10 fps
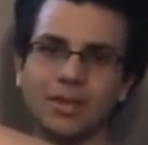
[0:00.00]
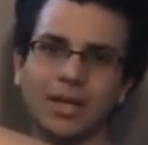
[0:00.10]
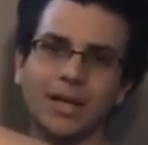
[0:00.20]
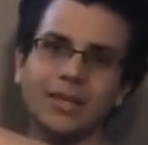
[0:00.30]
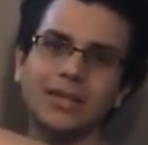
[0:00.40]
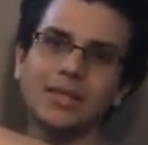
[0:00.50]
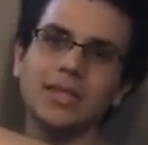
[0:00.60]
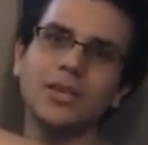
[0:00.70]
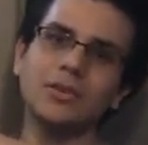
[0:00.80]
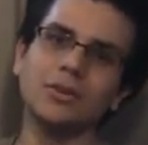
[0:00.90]
In the
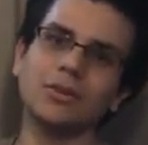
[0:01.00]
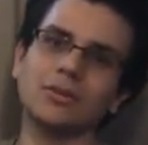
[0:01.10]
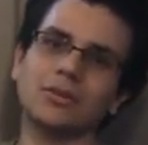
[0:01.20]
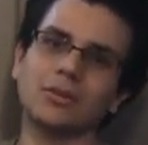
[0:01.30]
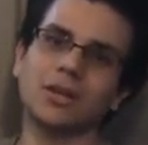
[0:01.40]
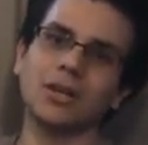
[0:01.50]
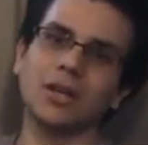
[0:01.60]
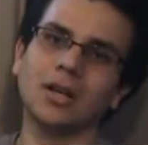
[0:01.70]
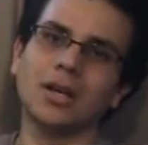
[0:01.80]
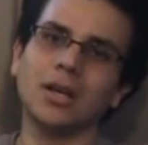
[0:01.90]
year,
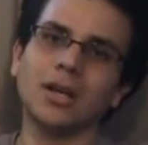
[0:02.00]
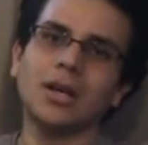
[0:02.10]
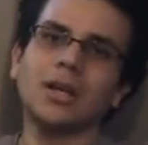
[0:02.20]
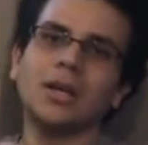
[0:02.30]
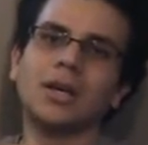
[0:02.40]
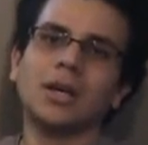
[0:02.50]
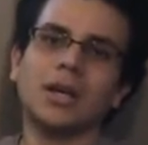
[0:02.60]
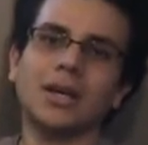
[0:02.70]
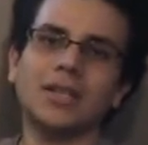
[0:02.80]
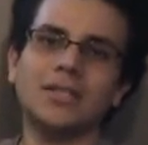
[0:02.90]

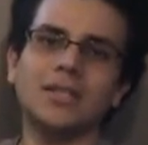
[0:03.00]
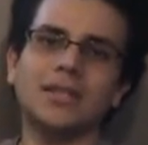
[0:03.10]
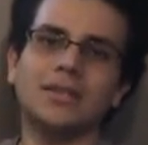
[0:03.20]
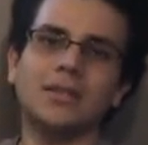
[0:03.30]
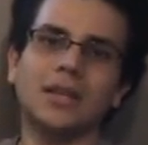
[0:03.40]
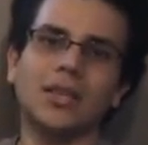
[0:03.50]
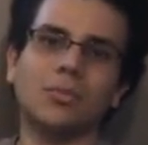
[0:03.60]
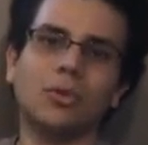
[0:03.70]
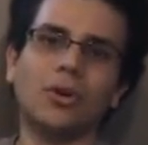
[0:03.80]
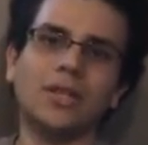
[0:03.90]
at least at the
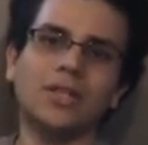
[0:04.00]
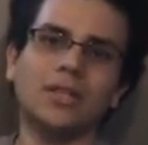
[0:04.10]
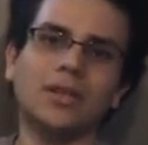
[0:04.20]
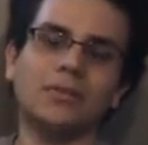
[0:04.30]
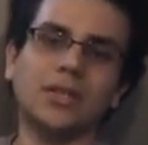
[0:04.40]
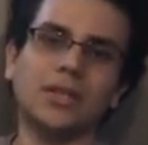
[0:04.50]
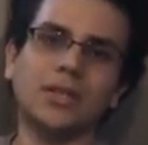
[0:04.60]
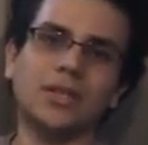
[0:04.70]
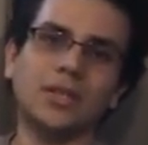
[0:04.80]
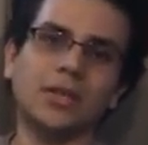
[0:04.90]
point of
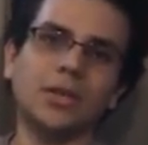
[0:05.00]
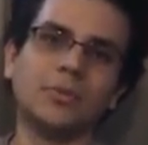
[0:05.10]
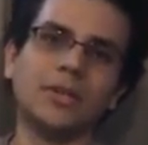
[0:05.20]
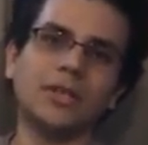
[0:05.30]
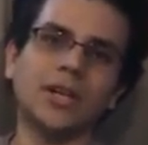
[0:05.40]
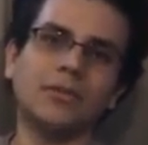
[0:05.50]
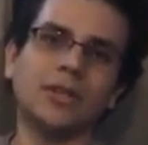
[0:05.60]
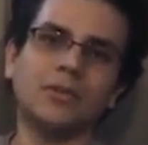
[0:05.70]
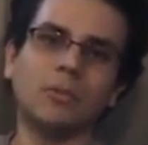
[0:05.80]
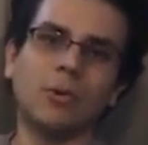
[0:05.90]
the Human
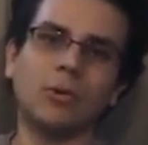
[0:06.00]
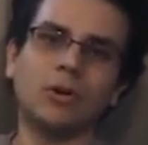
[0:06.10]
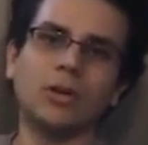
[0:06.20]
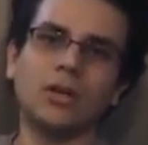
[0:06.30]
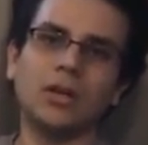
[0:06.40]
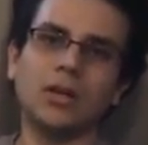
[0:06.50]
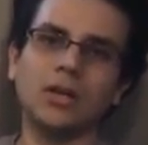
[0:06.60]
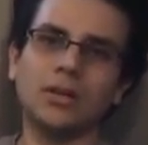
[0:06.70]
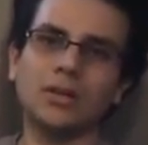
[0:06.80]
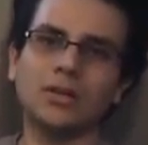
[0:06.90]
Covenant War,
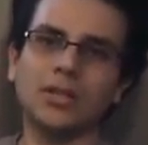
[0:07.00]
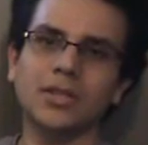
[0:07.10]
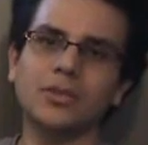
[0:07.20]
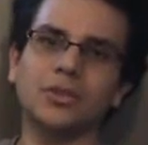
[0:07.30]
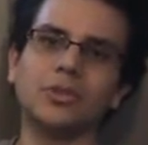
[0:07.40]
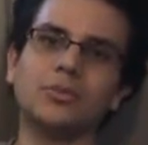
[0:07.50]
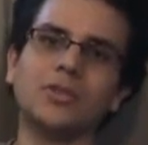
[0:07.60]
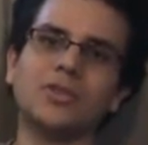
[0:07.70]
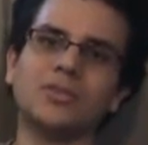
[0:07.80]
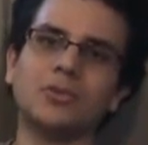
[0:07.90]
neither
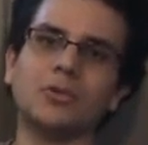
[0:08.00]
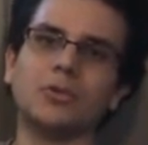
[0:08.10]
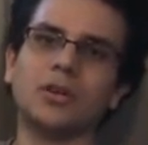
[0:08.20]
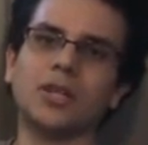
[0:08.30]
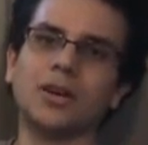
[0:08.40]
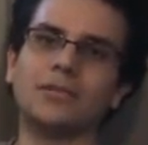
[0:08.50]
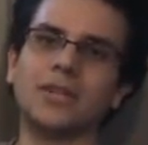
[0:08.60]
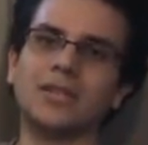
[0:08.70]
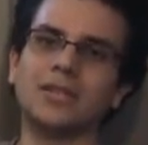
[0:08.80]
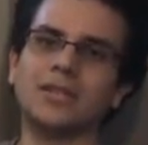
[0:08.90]
humans nor
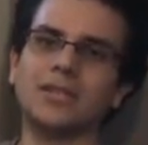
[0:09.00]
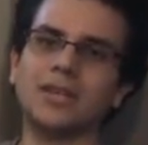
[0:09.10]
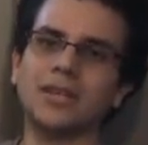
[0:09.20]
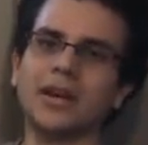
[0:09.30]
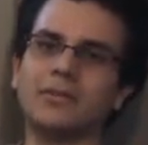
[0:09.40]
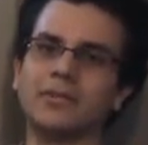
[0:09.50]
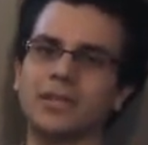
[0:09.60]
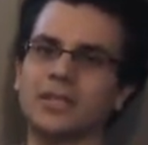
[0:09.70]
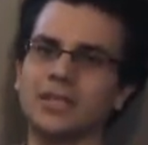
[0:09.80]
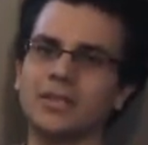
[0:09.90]
Covenant have
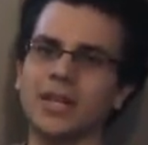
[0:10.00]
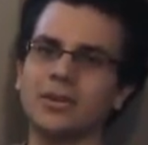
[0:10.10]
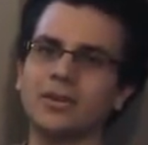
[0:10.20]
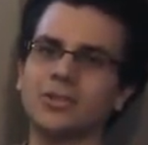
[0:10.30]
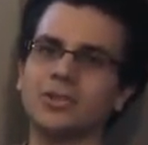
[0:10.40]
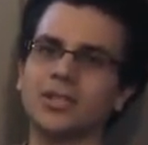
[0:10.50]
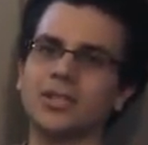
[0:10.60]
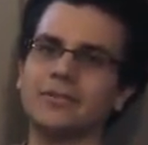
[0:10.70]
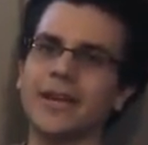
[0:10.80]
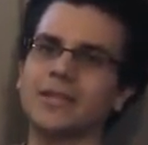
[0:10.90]
the technology
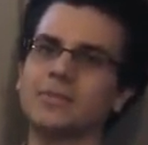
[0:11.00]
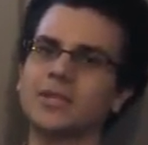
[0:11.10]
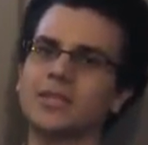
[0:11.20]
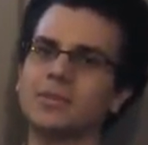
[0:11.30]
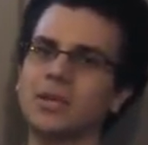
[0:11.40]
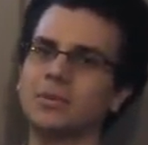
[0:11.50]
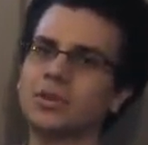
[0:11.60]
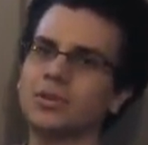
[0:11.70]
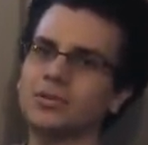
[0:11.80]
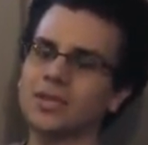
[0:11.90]
advancements to be able
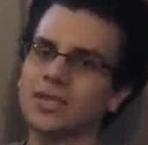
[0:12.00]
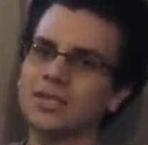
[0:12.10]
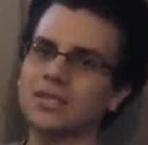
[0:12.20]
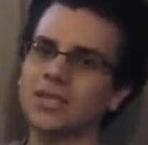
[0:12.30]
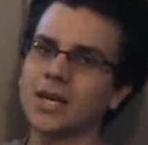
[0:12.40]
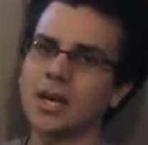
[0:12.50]
to do this.